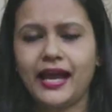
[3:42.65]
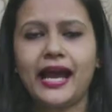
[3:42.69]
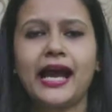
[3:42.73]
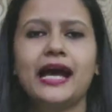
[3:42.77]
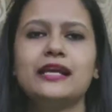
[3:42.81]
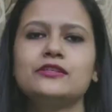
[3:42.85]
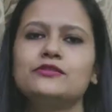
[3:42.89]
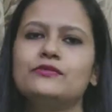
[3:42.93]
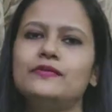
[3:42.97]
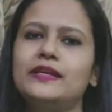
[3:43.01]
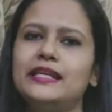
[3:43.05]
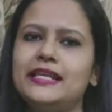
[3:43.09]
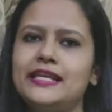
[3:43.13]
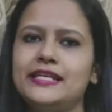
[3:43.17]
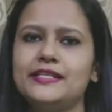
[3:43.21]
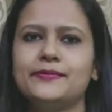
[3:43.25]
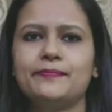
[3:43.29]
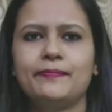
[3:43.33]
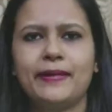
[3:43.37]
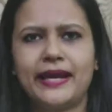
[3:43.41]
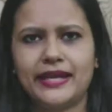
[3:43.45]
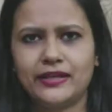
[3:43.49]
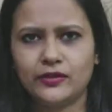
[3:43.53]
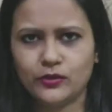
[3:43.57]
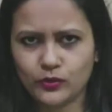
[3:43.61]
as well as
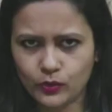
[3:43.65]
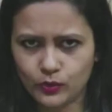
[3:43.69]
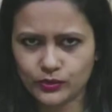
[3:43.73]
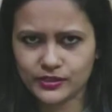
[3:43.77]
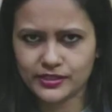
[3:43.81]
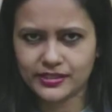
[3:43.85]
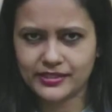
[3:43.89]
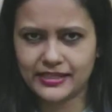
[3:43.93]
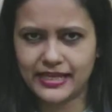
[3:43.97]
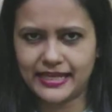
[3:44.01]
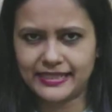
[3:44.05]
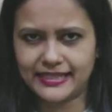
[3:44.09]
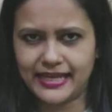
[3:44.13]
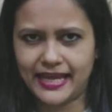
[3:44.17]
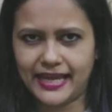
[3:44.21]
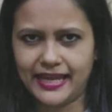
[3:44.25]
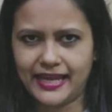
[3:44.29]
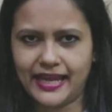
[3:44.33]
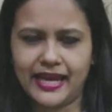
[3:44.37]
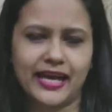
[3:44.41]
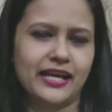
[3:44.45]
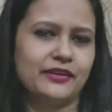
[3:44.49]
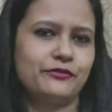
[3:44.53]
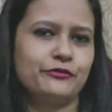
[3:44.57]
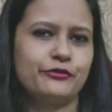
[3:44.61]
my notes that I
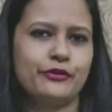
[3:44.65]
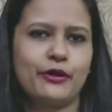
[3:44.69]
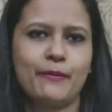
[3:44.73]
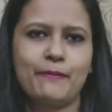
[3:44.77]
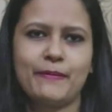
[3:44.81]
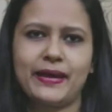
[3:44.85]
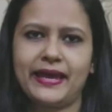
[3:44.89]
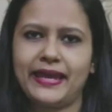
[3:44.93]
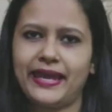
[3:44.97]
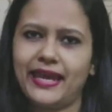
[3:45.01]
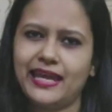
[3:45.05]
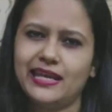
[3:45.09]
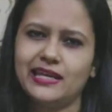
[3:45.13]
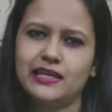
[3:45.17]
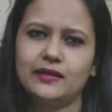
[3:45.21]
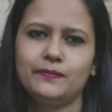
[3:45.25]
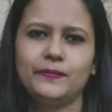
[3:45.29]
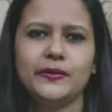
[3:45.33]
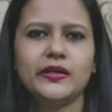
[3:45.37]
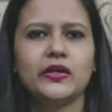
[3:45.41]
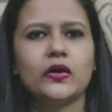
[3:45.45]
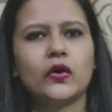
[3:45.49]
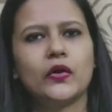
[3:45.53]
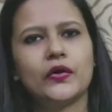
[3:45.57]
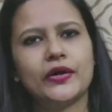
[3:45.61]
had from my
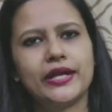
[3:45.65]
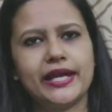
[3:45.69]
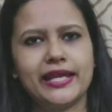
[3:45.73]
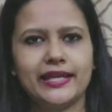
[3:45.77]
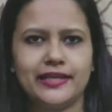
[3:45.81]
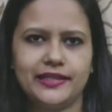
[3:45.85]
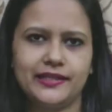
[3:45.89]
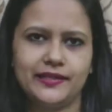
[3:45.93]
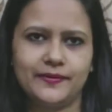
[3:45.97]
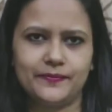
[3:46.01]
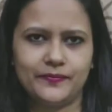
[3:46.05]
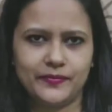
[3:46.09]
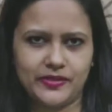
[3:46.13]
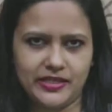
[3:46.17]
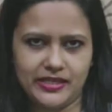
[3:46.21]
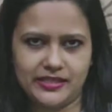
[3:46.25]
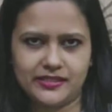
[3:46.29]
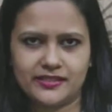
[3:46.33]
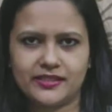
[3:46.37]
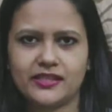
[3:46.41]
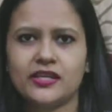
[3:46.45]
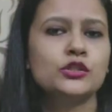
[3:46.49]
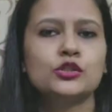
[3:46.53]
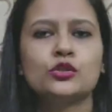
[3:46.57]
LLB or LLM days.